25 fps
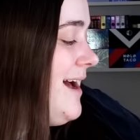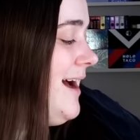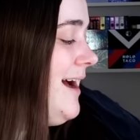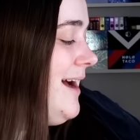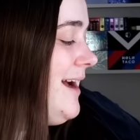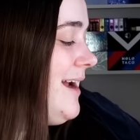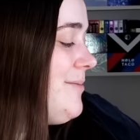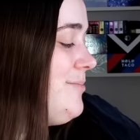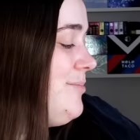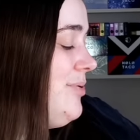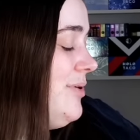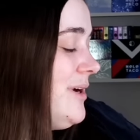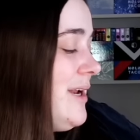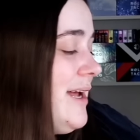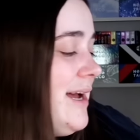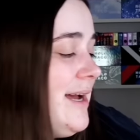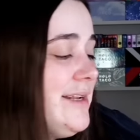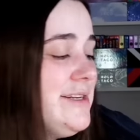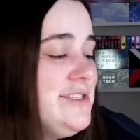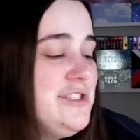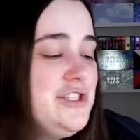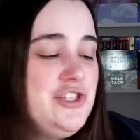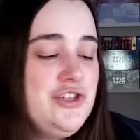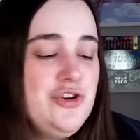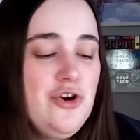I put
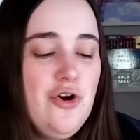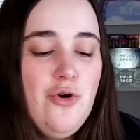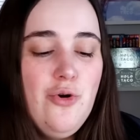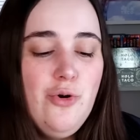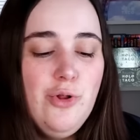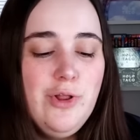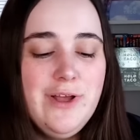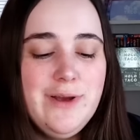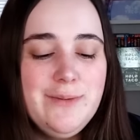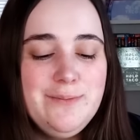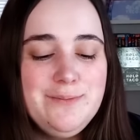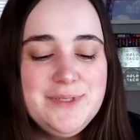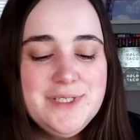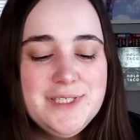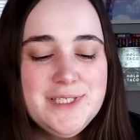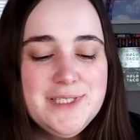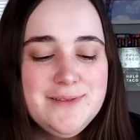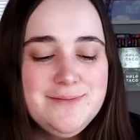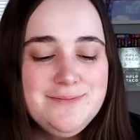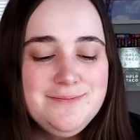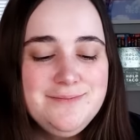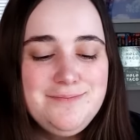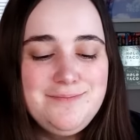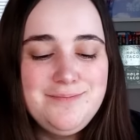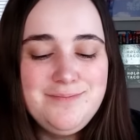on Julep's,
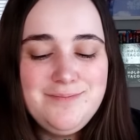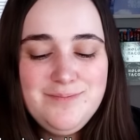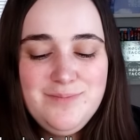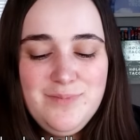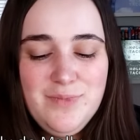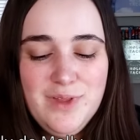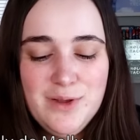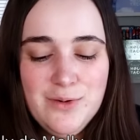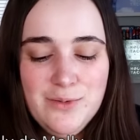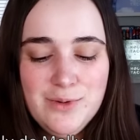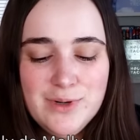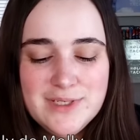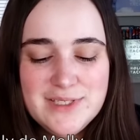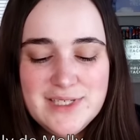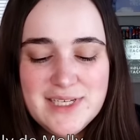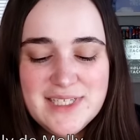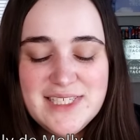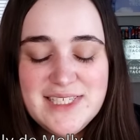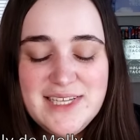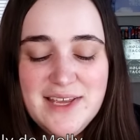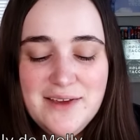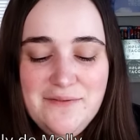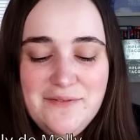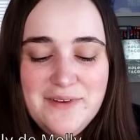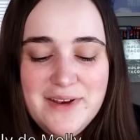what is this,
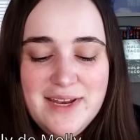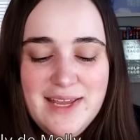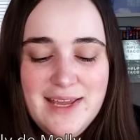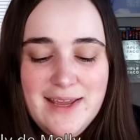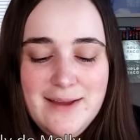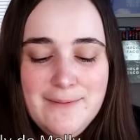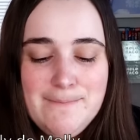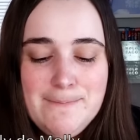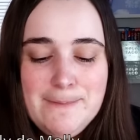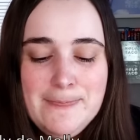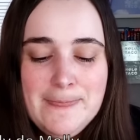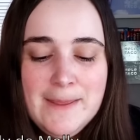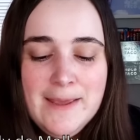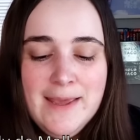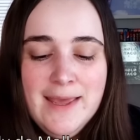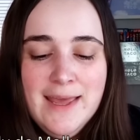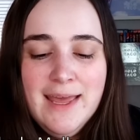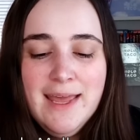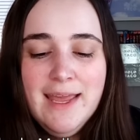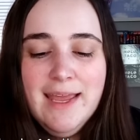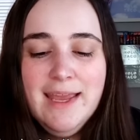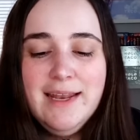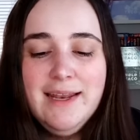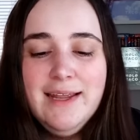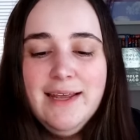Tiffany?
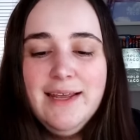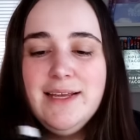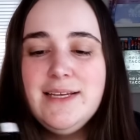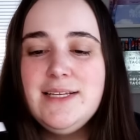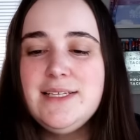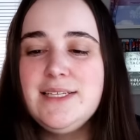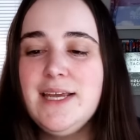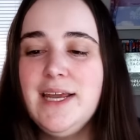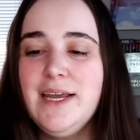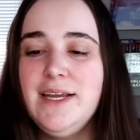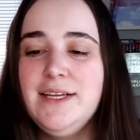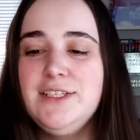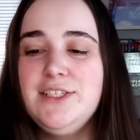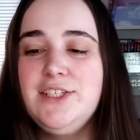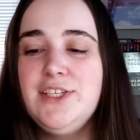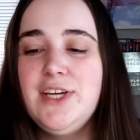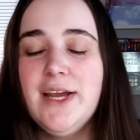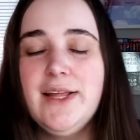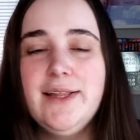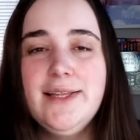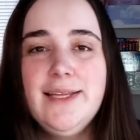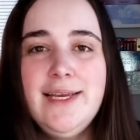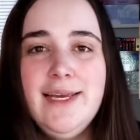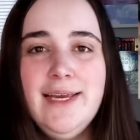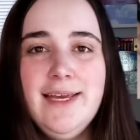It is a
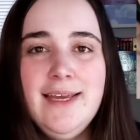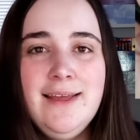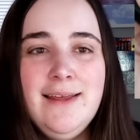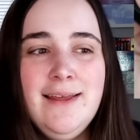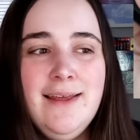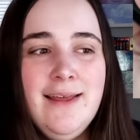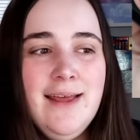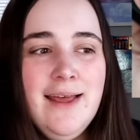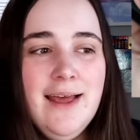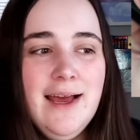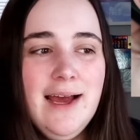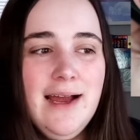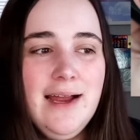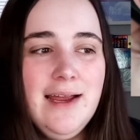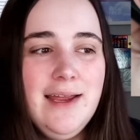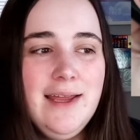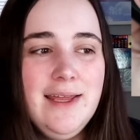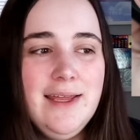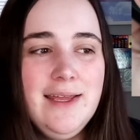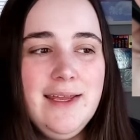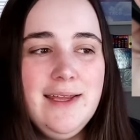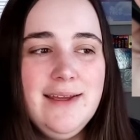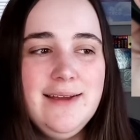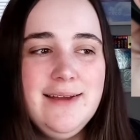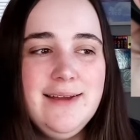jelly.
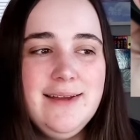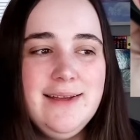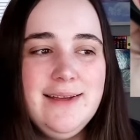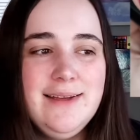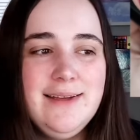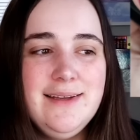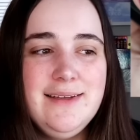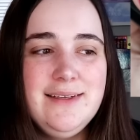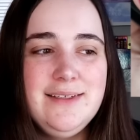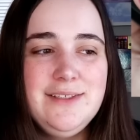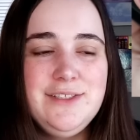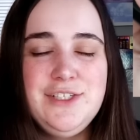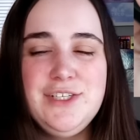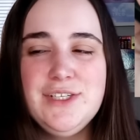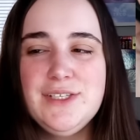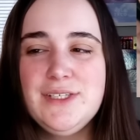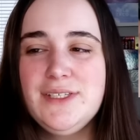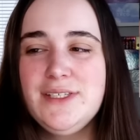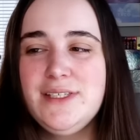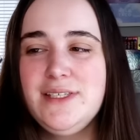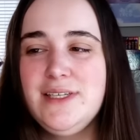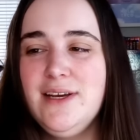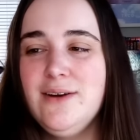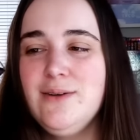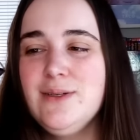I
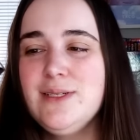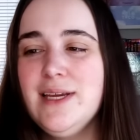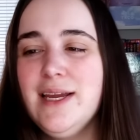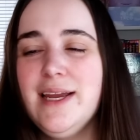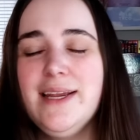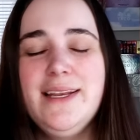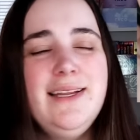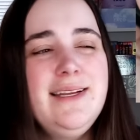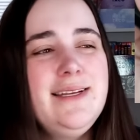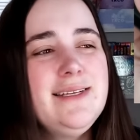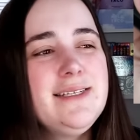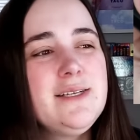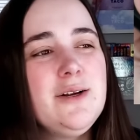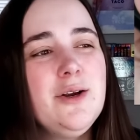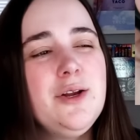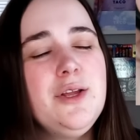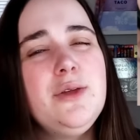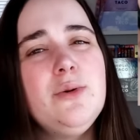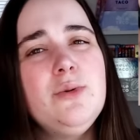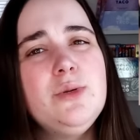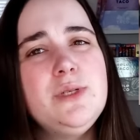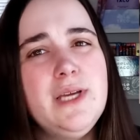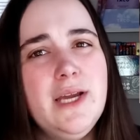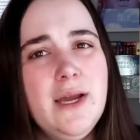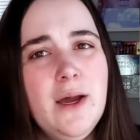was like, I need to start
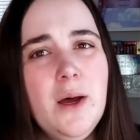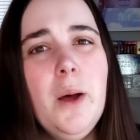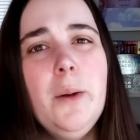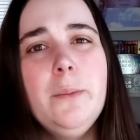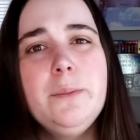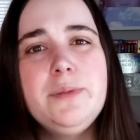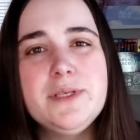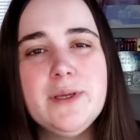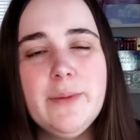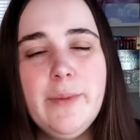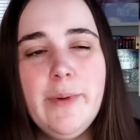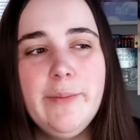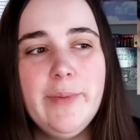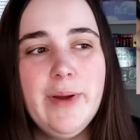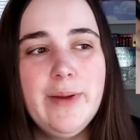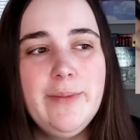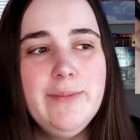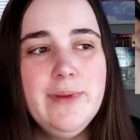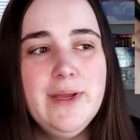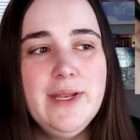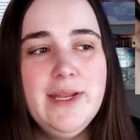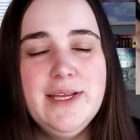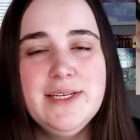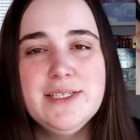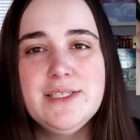using up some of my
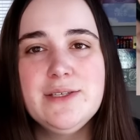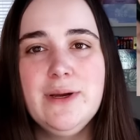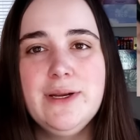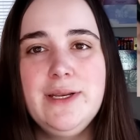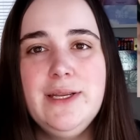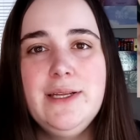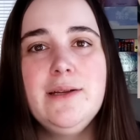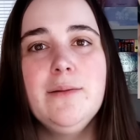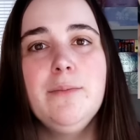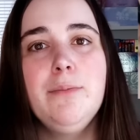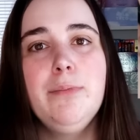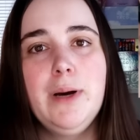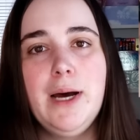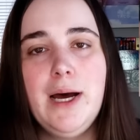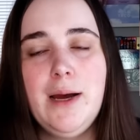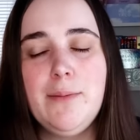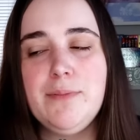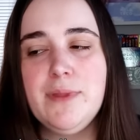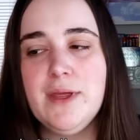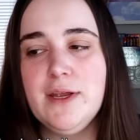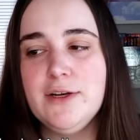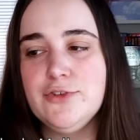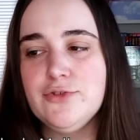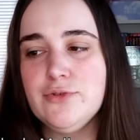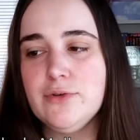minis, so I need to pop
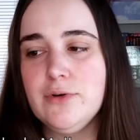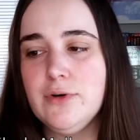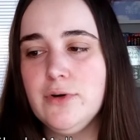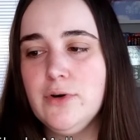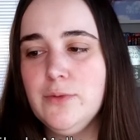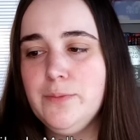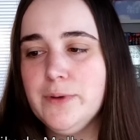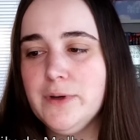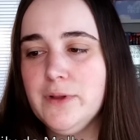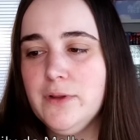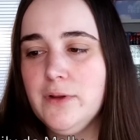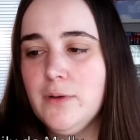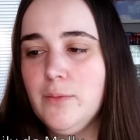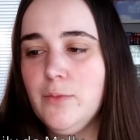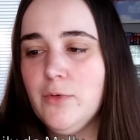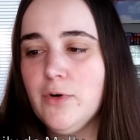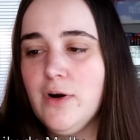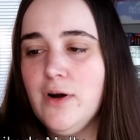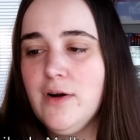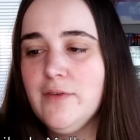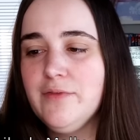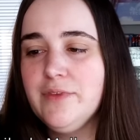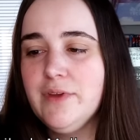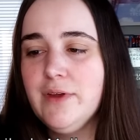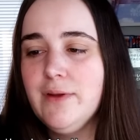that drawer open a little more
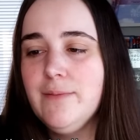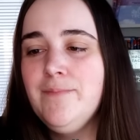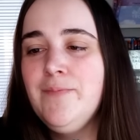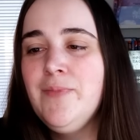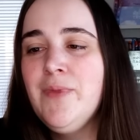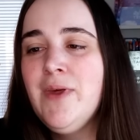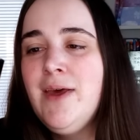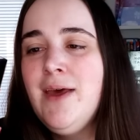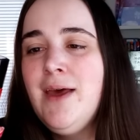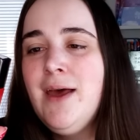often.